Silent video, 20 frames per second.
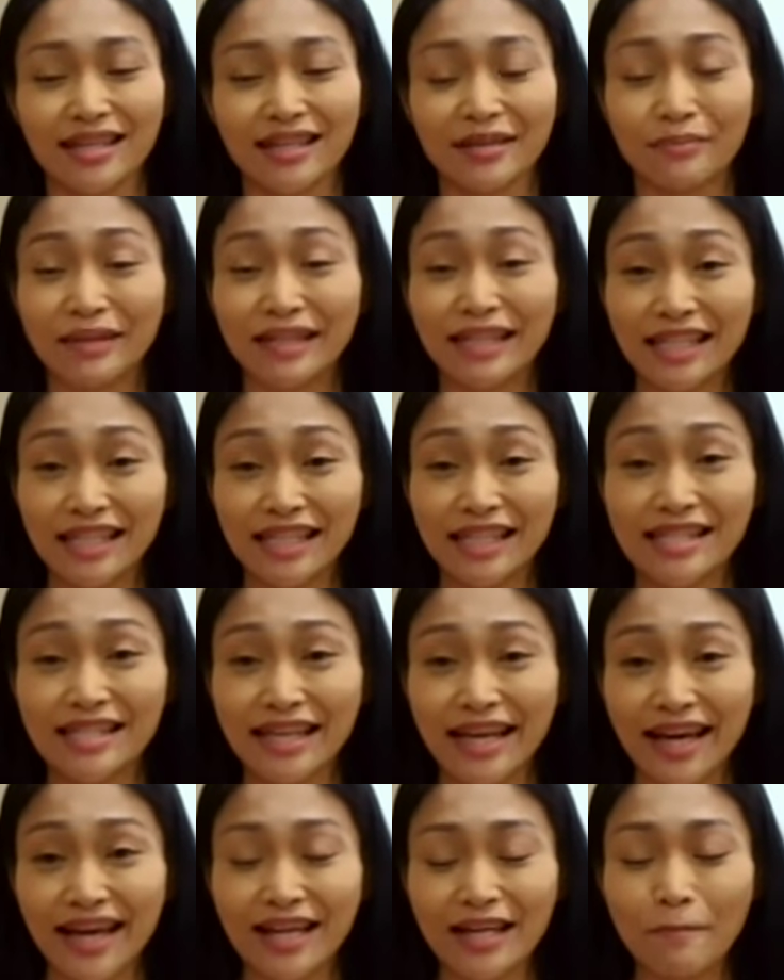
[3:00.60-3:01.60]
bikini
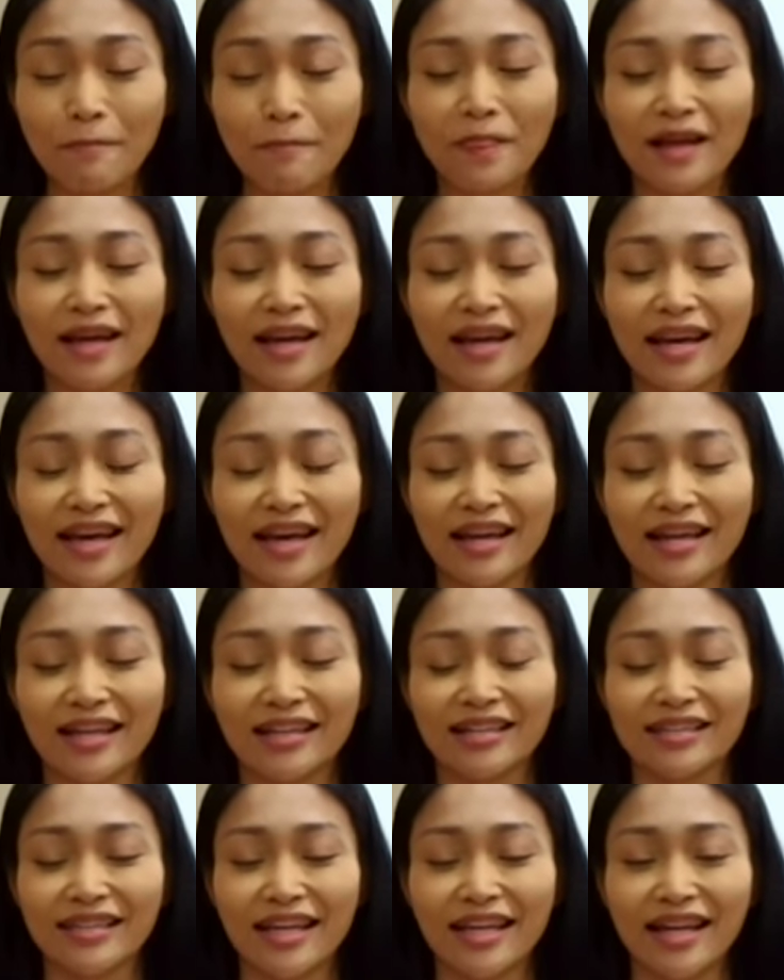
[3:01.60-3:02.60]
set,
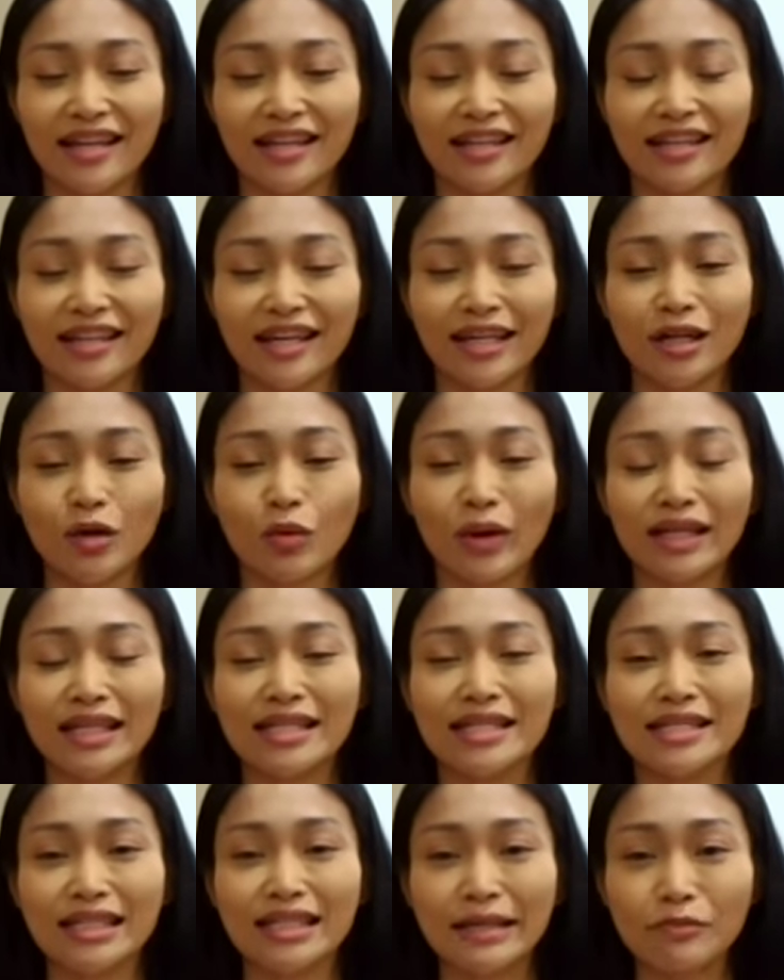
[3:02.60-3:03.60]
and then another one
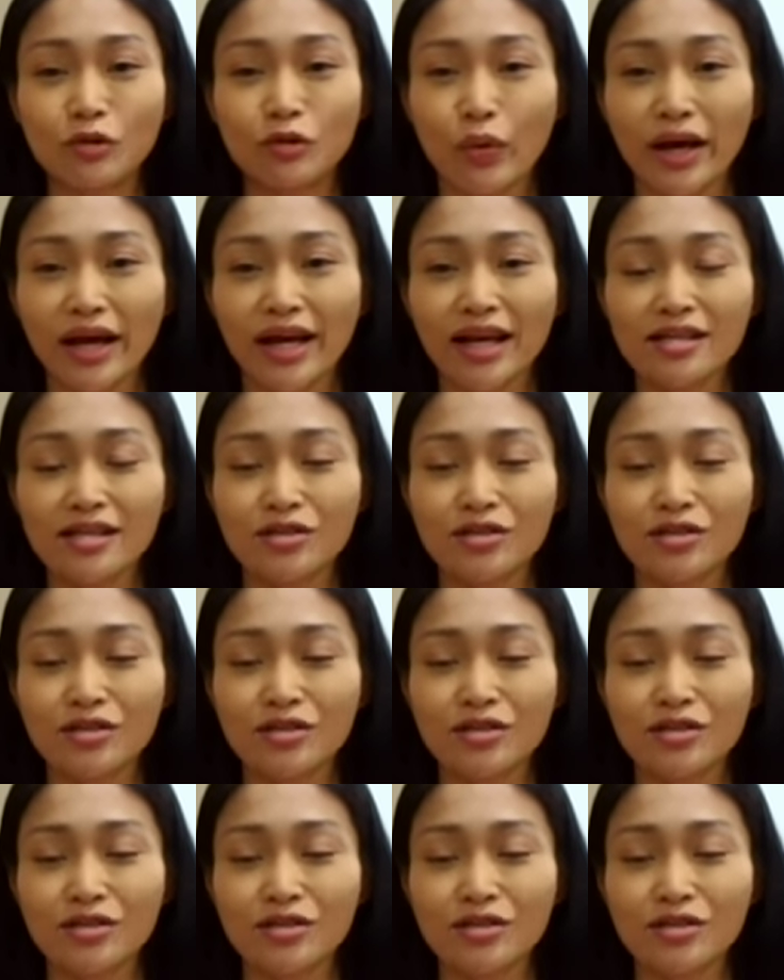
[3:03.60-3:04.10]
is themed wear,